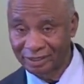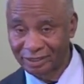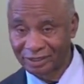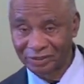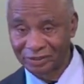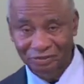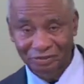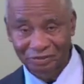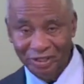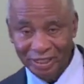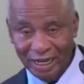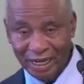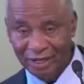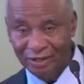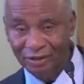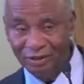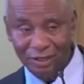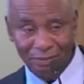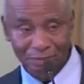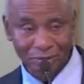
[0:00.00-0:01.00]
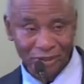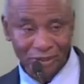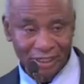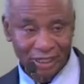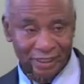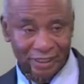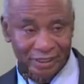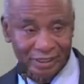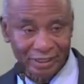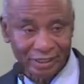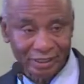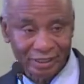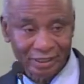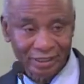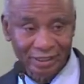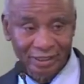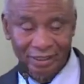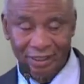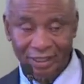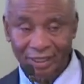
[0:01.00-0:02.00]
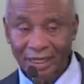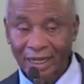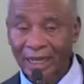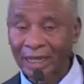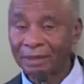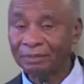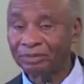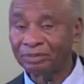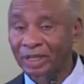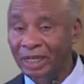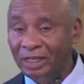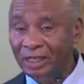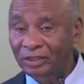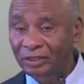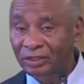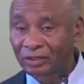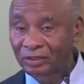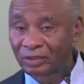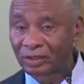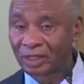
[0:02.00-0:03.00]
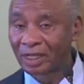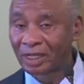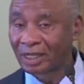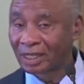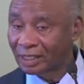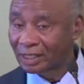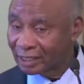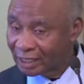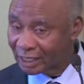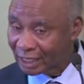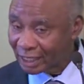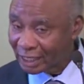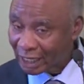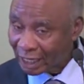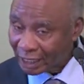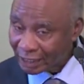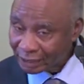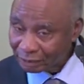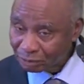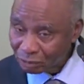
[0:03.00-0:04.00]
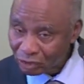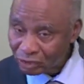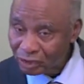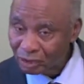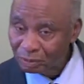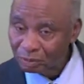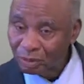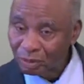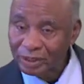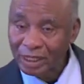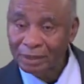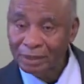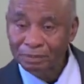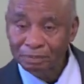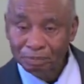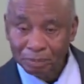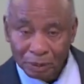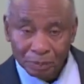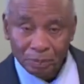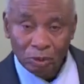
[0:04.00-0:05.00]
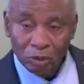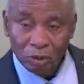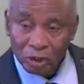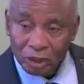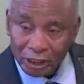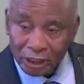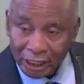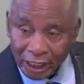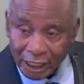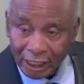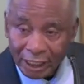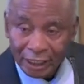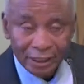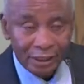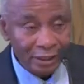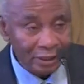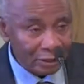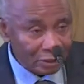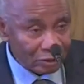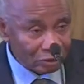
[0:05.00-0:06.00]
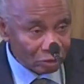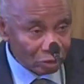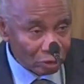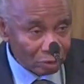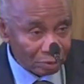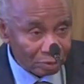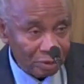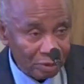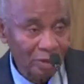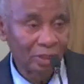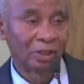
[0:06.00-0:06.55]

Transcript: you think they're not important. Right. I'm telling you, they are the most important people here in this group.